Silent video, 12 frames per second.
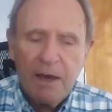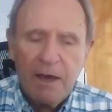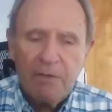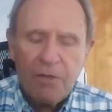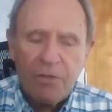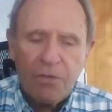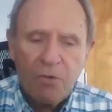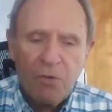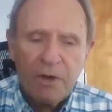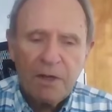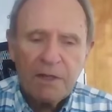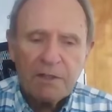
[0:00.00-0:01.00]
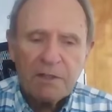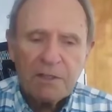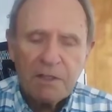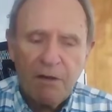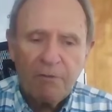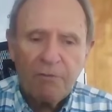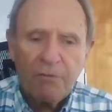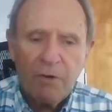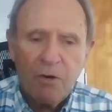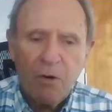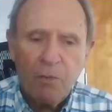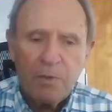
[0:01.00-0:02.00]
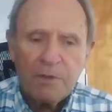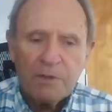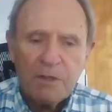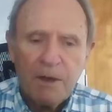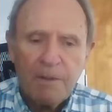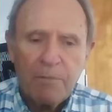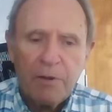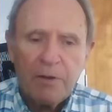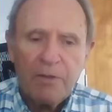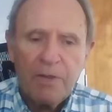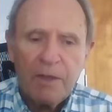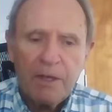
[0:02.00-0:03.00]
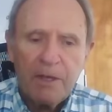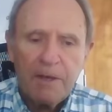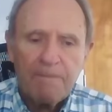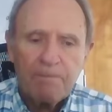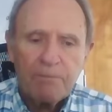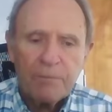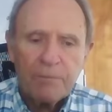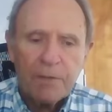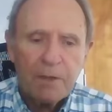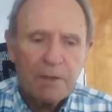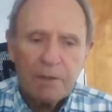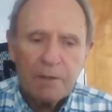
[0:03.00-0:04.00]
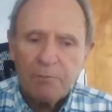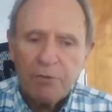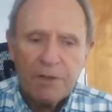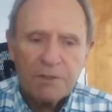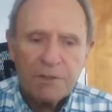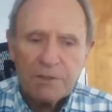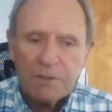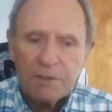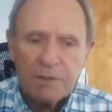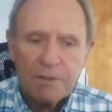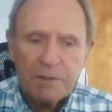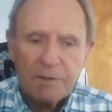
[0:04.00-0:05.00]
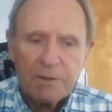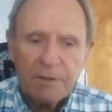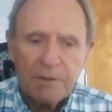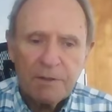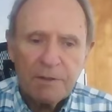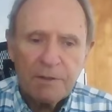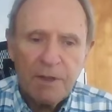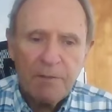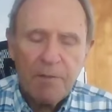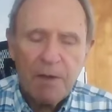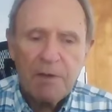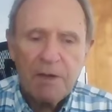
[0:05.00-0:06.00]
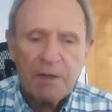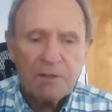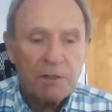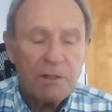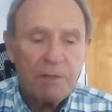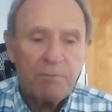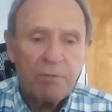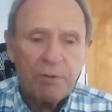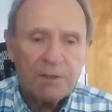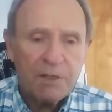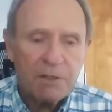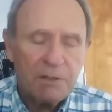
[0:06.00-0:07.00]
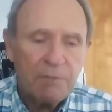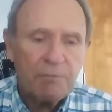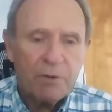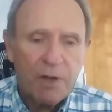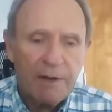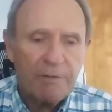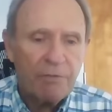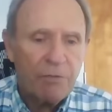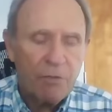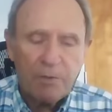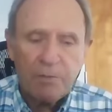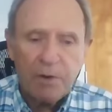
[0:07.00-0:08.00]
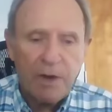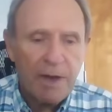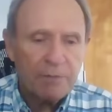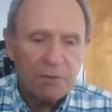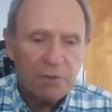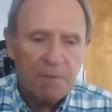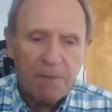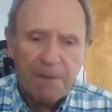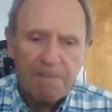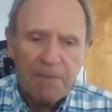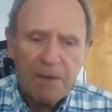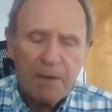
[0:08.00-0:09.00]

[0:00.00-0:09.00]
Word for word: and the thought itself opens up the presence. And maybe it's a deep, it's a deeper kind of thought, perhaps, or something.